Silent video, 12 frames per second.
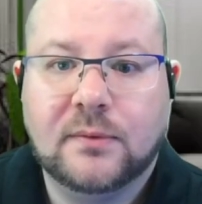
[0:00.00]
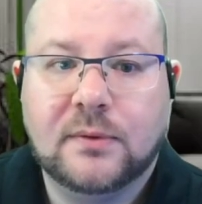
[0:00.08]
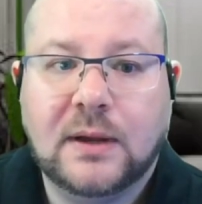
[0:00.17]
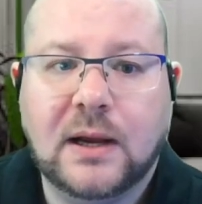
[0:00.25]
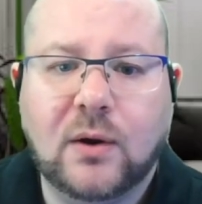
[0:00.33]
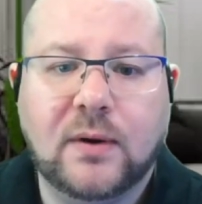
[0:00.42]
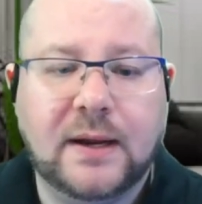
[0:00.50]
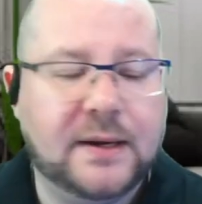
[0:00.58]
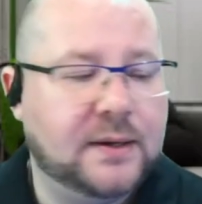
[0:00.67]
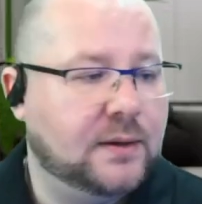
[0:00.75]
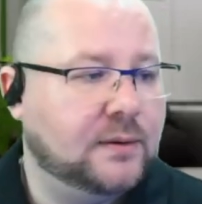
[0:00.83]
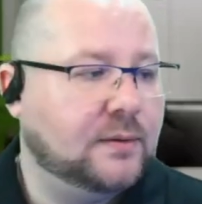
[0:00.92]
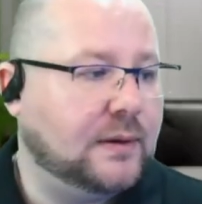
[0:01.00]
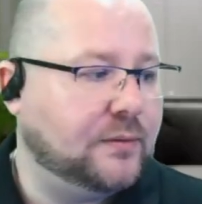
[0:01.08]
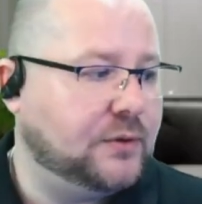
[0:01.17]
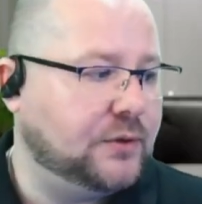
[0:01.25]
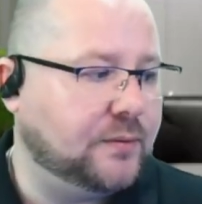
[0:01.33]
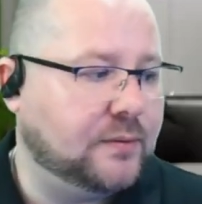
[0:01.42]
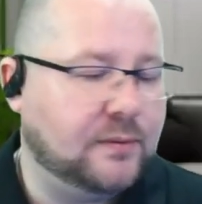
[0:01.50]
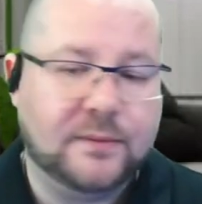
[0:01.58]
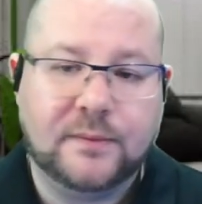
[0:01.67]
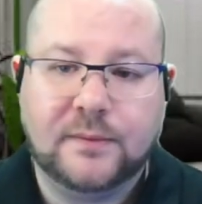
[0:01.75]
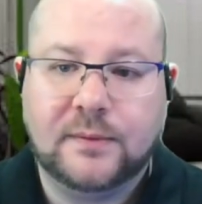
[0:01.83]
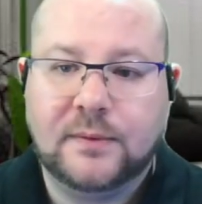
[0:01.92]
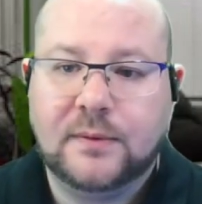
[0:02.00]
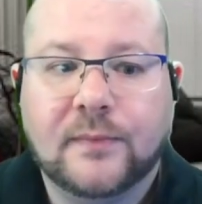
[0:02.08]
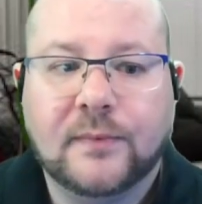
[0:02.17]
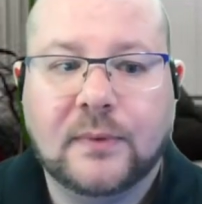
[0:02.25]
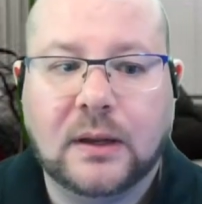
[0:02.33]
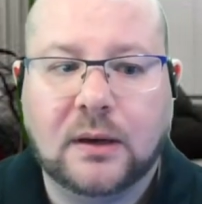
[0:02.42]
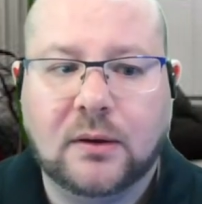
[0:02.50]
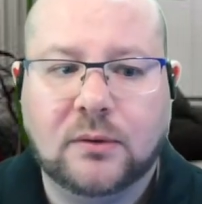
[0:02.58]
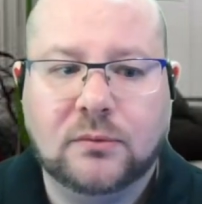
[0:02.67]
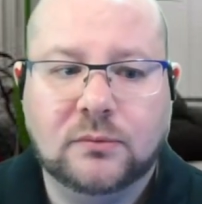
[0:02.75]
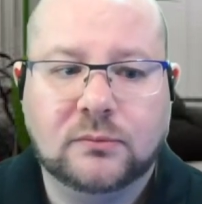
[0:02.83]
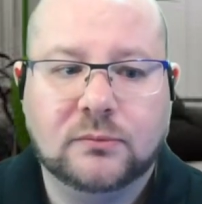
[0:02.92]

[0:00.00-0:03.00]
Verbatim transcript: Oh, hi. How are you doing? Hello.